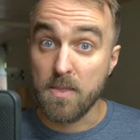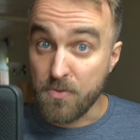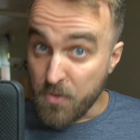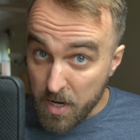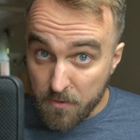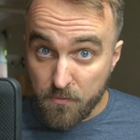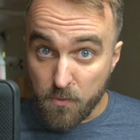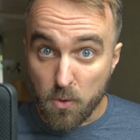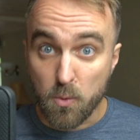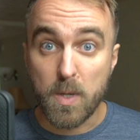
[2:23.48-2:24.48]

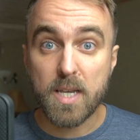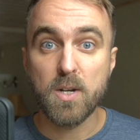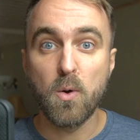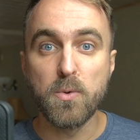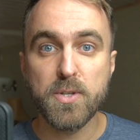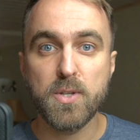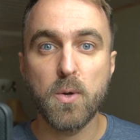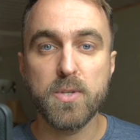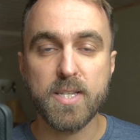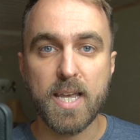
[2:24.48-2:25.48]
Therefore, we can
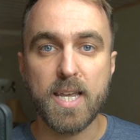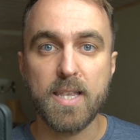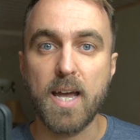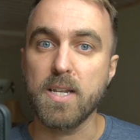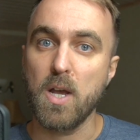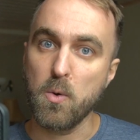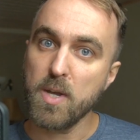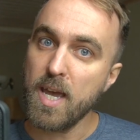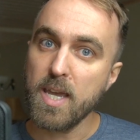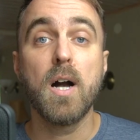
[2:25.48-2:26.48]
also say that,
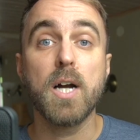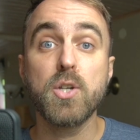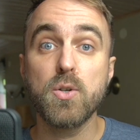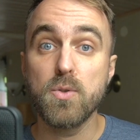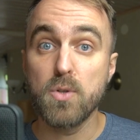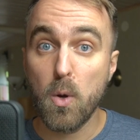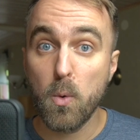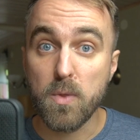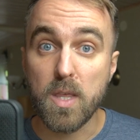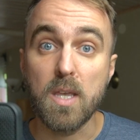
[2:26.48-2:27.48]
okay, I should
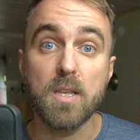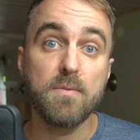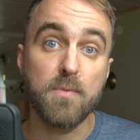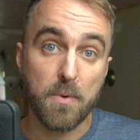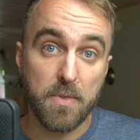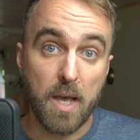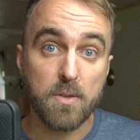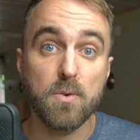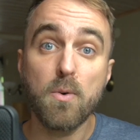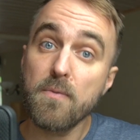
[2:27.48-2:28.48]
know these
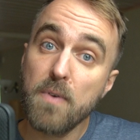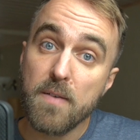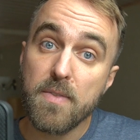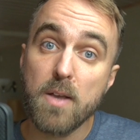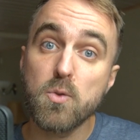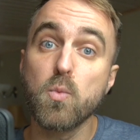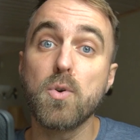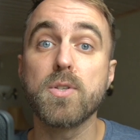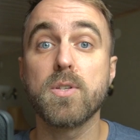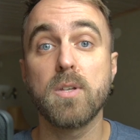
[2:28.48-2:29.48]
4,000 or 5,000
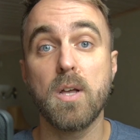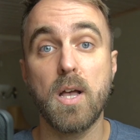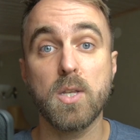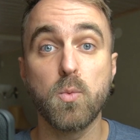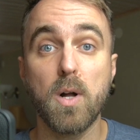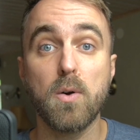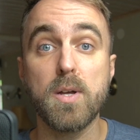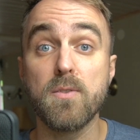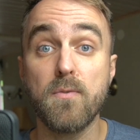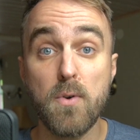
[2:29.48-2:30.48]
words as well
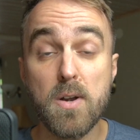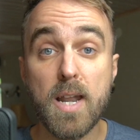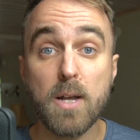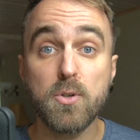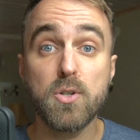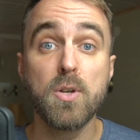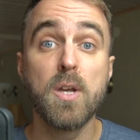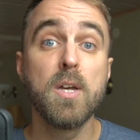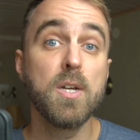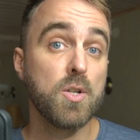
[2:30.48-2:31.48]
in the foreign language
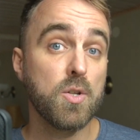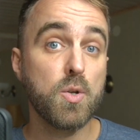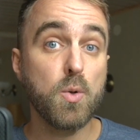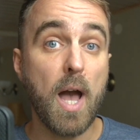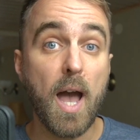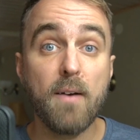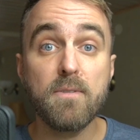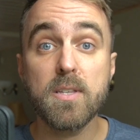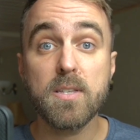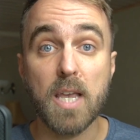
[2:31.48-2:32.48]
to
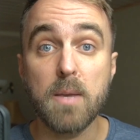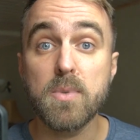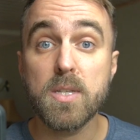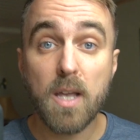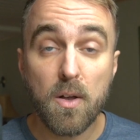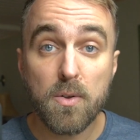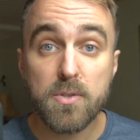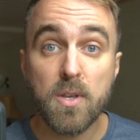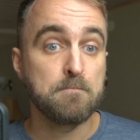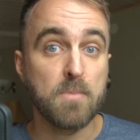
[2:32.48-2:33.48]
have the same
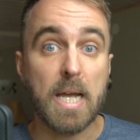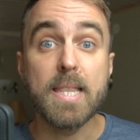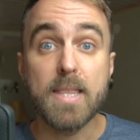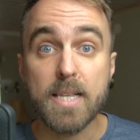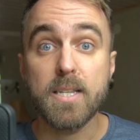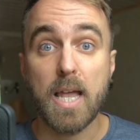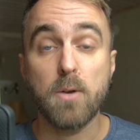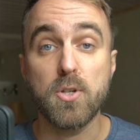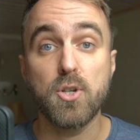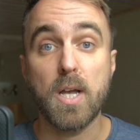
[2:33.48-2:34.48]
skills in this
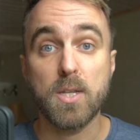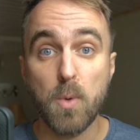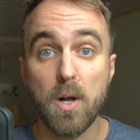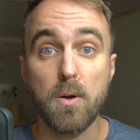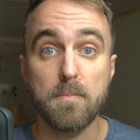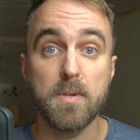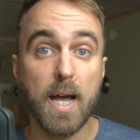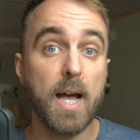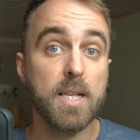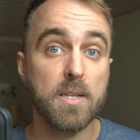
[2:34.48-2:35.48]
language as well
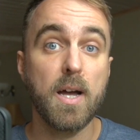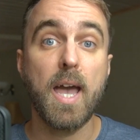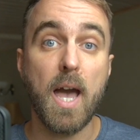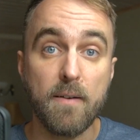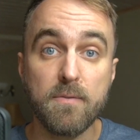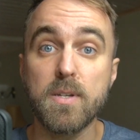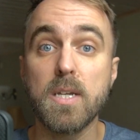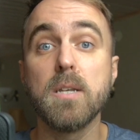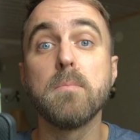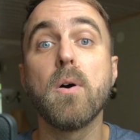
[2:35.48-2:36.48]
as I have
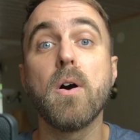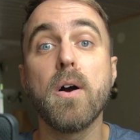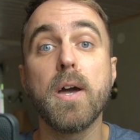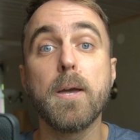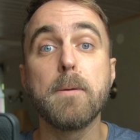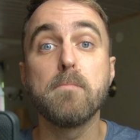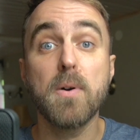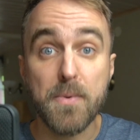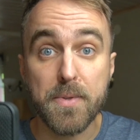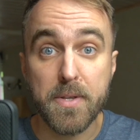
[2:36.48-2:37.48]
in my
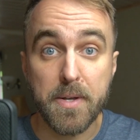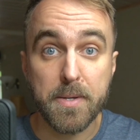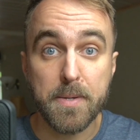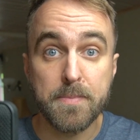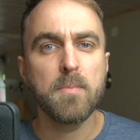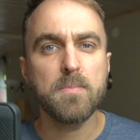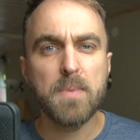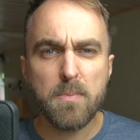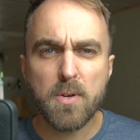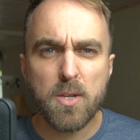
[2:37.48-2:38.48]
mother tongue. But
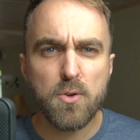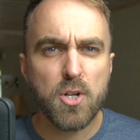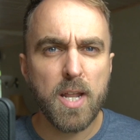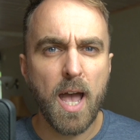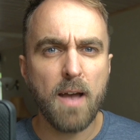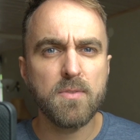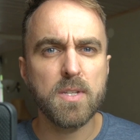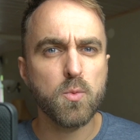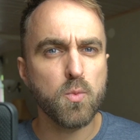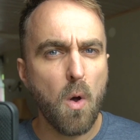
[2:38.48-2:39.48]
people usually have
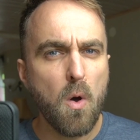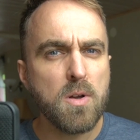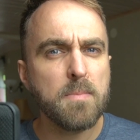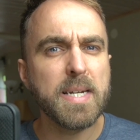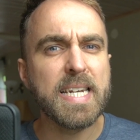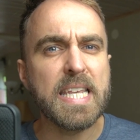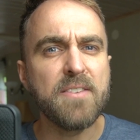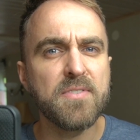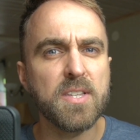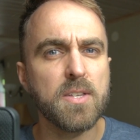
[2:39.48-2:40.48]
this wrong
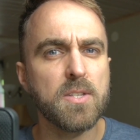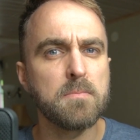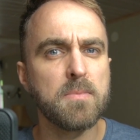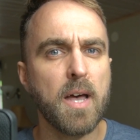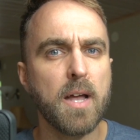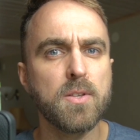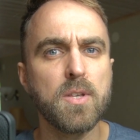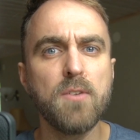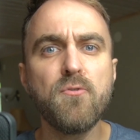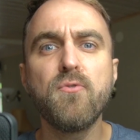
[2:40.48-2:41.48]
belief system that
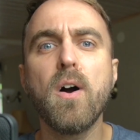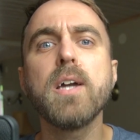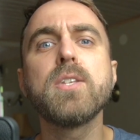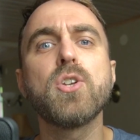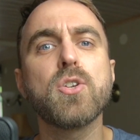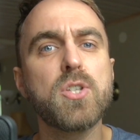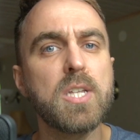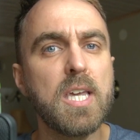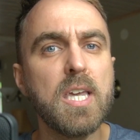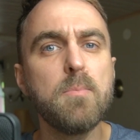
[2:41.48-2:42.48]
if I
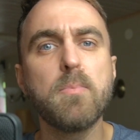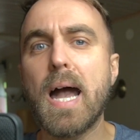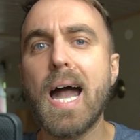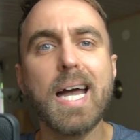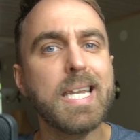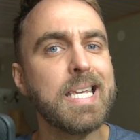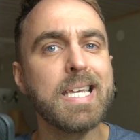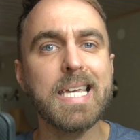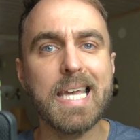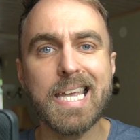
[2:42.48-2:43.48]
just keep
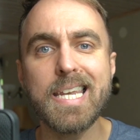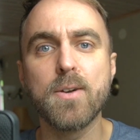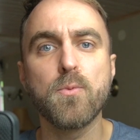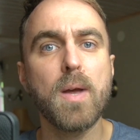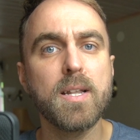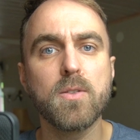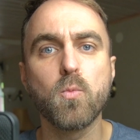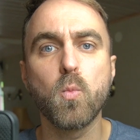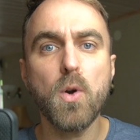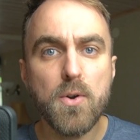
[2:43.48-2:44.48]
adding in
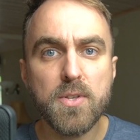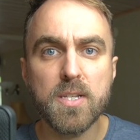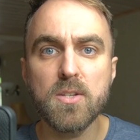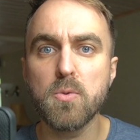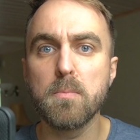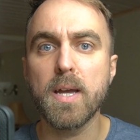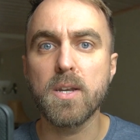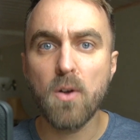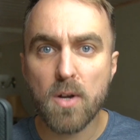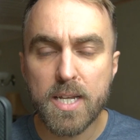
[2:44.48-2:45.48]
random words into my
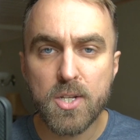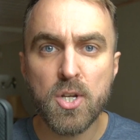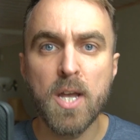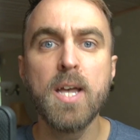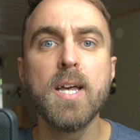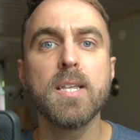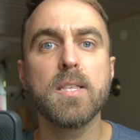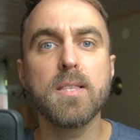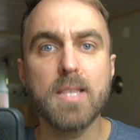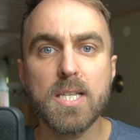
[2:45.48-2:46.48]
knowledge,
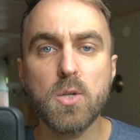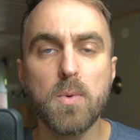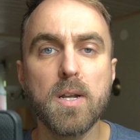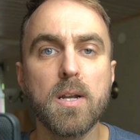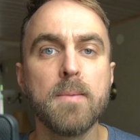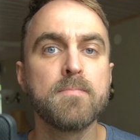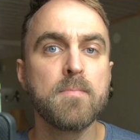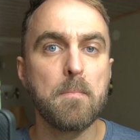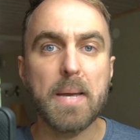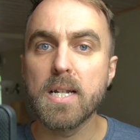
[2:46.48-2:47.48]
then this will
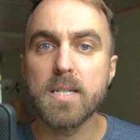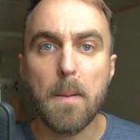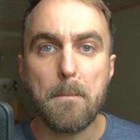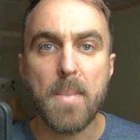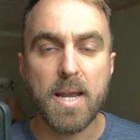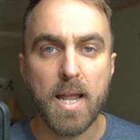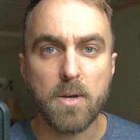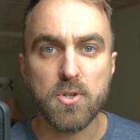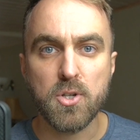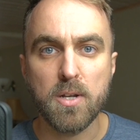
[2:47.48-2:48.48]
build up my
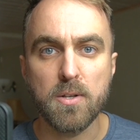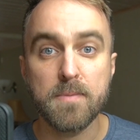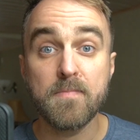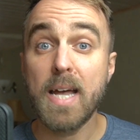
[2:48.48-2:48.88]
language skills.